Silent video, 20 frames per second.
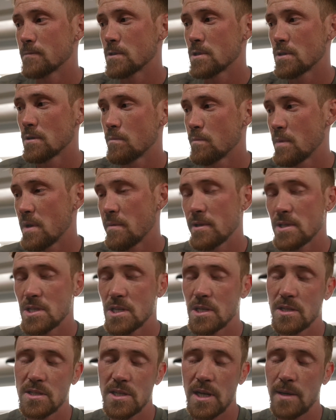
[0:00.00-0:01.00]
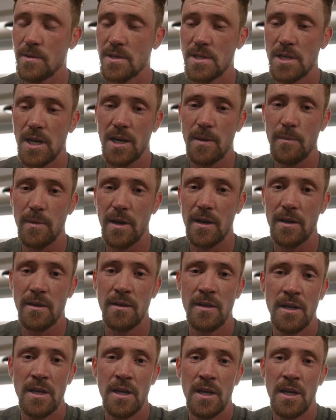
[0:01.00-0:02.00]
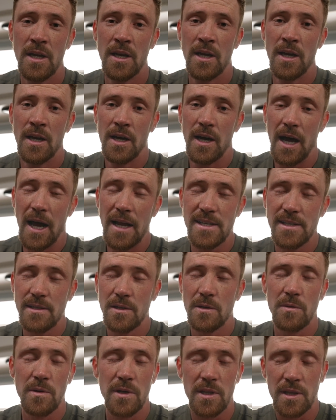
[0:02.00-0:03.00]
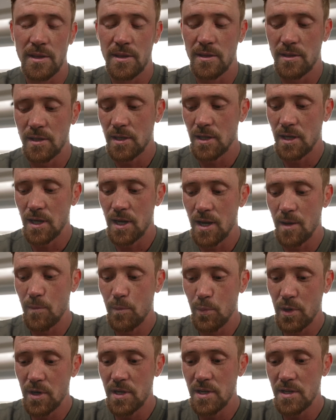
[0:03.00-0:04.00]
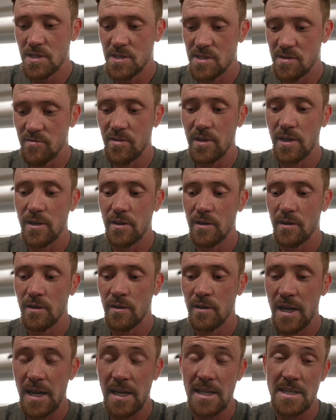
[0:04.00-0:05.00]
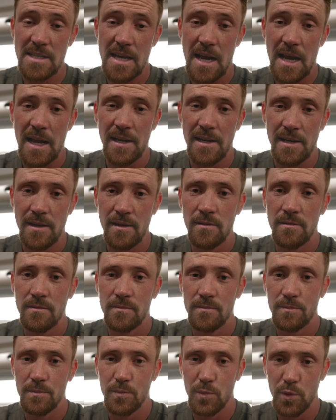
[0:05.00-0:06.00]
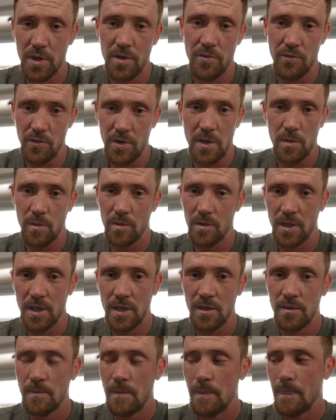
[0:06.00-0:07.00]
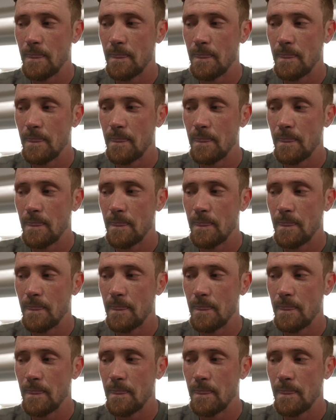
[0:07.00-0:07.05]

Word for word: so maybe it's a good time to talk about it. I deal with uh, pretty severe anxiety pretty frequently,